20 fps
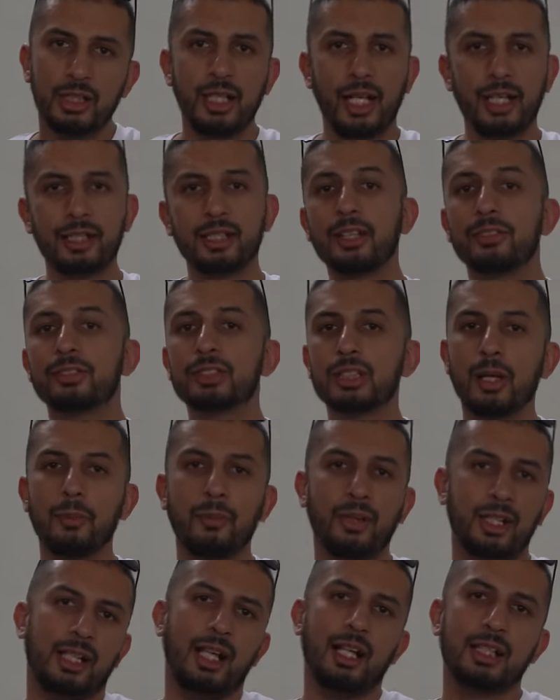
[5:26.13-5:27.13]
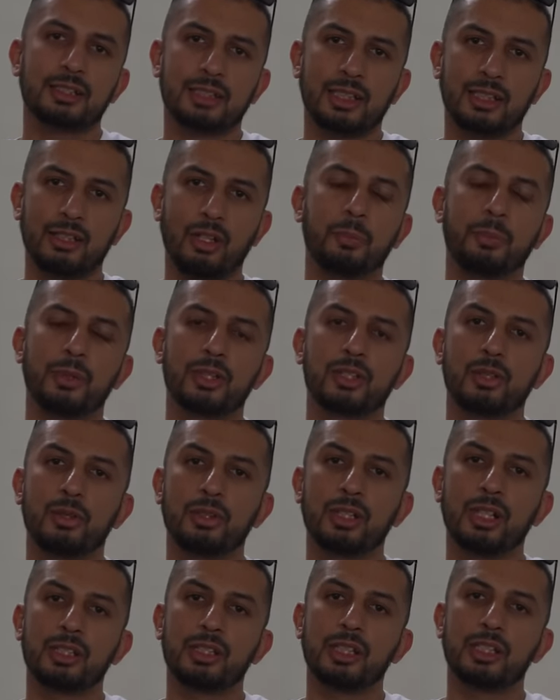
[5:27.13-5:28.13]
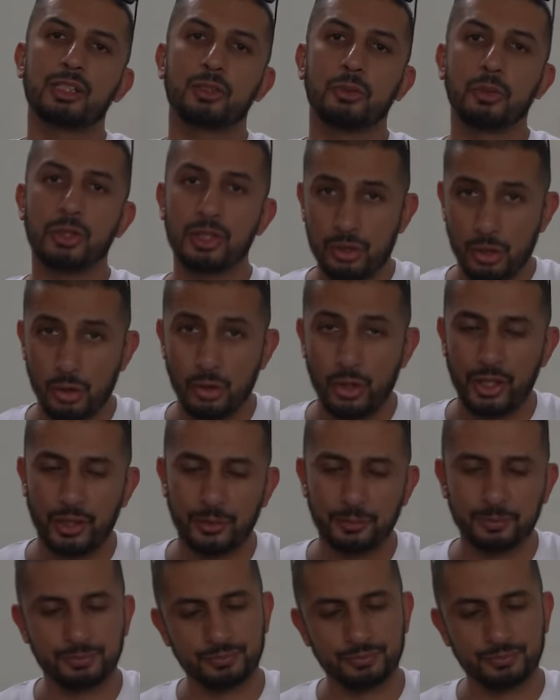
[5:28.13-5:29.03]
and give someone else an opportunity to enjoy.